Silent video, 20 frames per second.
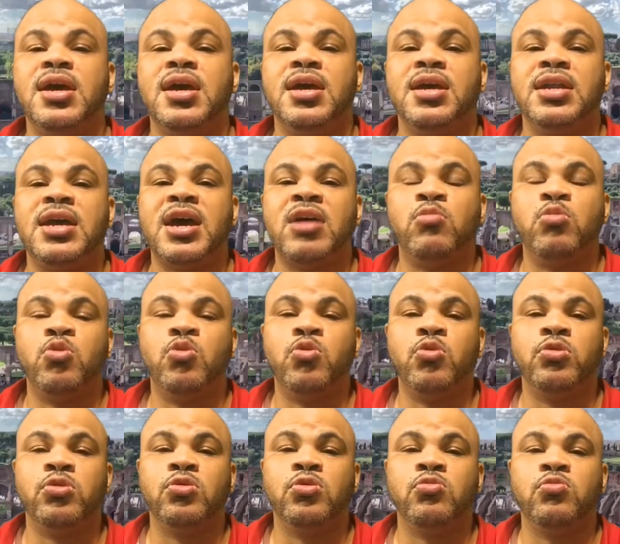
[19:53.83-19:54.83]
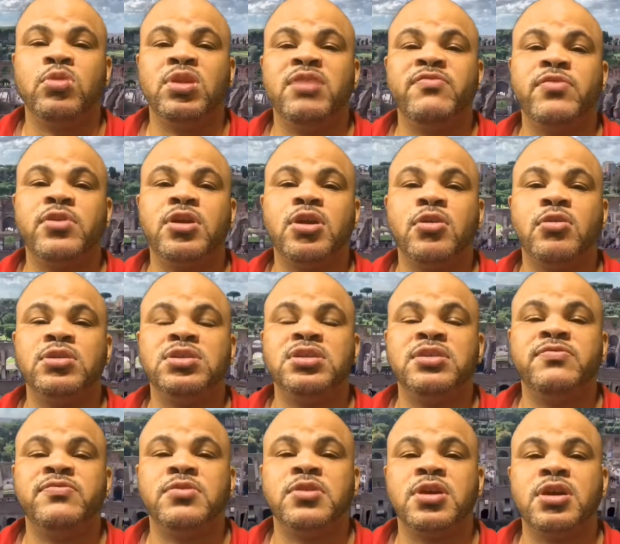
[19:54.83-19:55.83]
and I will order whatever
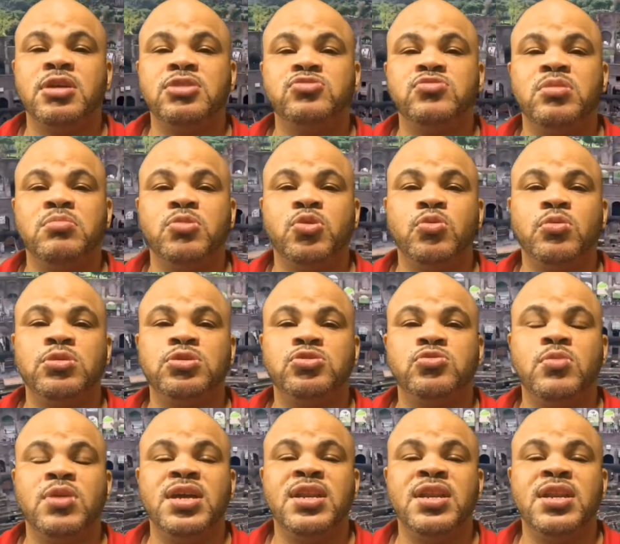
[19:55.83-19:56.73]
currency for the country I'm going to